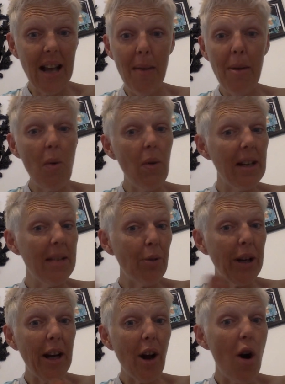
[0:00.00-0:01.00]
I may want to
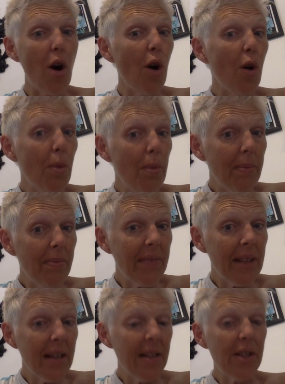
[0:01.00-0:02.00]
bring it home
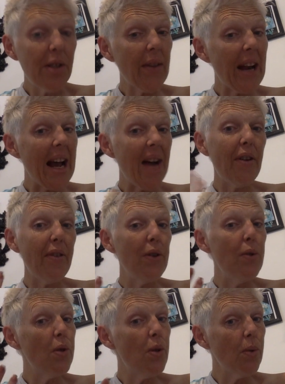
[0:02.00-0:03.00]
so that I have a
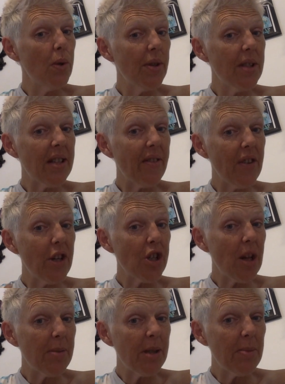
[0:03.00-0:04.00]
few tools to
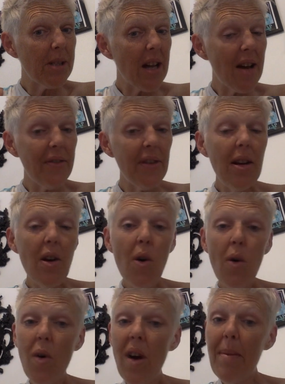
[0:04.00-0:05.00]
finish up some stuff,
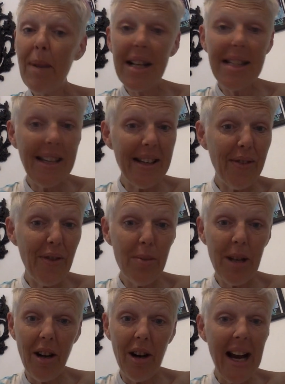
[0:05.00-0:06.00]
or I might send it
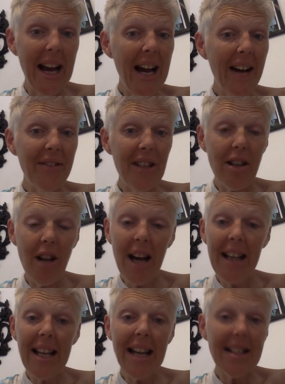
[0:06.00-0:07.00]
from here. I have yet
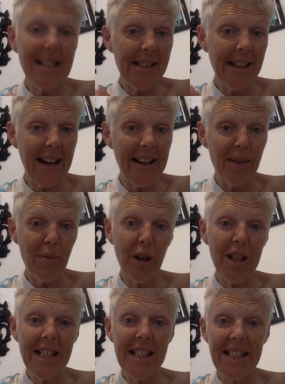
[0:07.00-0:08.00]
not yet decided. We're
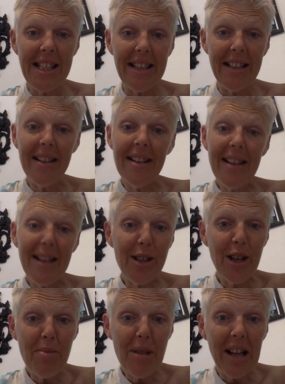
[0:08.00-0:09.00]
going to see. It's
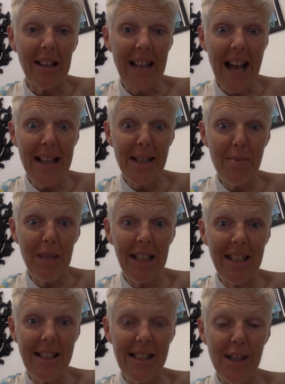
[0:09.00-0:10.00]
going to be a last
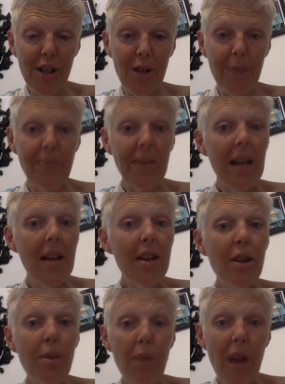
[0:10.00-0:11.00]
minute decision.
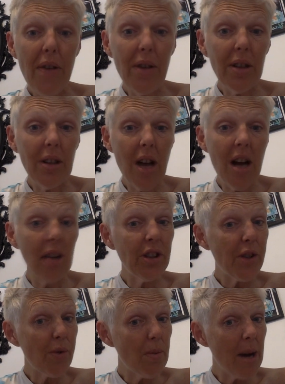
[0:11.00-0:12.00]
The brother-in-law, I'll
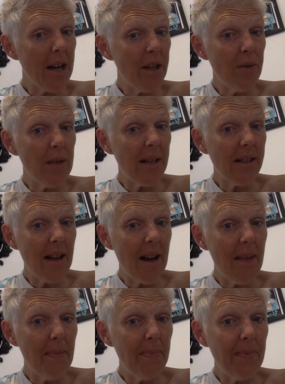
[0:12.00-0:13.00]
just remind you, does
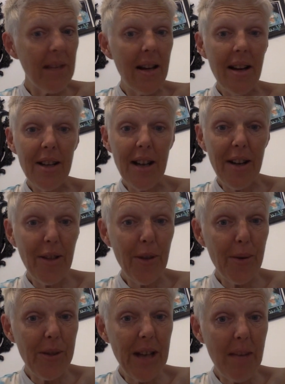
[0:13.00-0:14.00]
come on
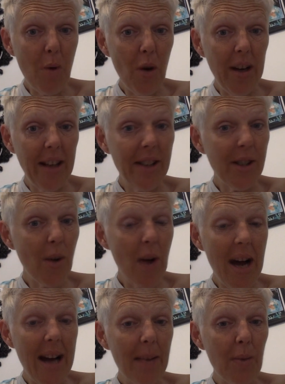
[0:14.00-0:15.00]
Thursday morning, so
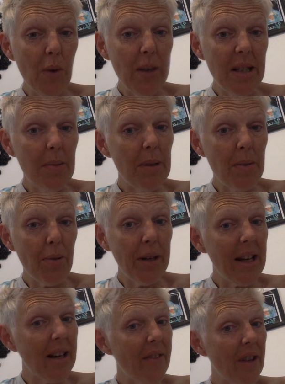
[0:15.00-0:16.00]
I'm going to be
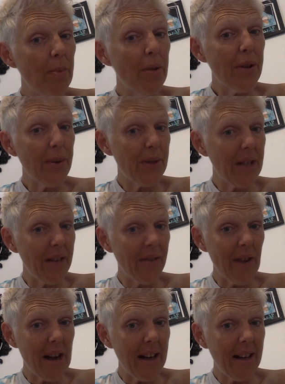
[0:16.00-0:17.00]
pretty unavailable Thursday and
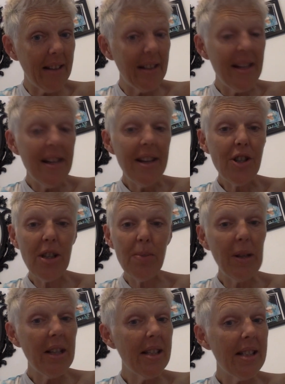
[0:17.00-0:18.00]
Friday just
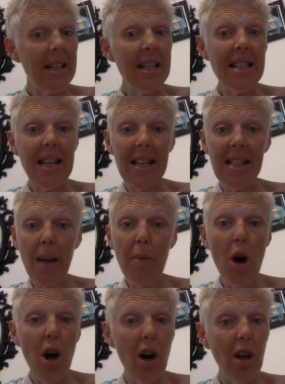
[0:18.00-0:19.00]
because he takes up
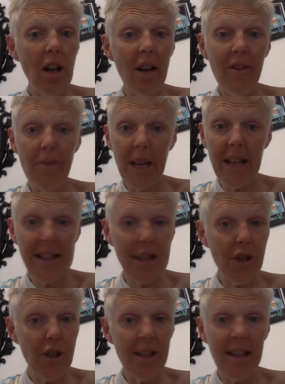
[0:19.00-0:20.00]
all of my
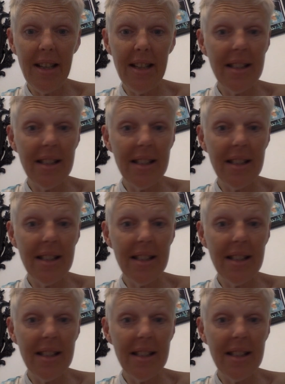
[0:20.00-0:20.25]
attention.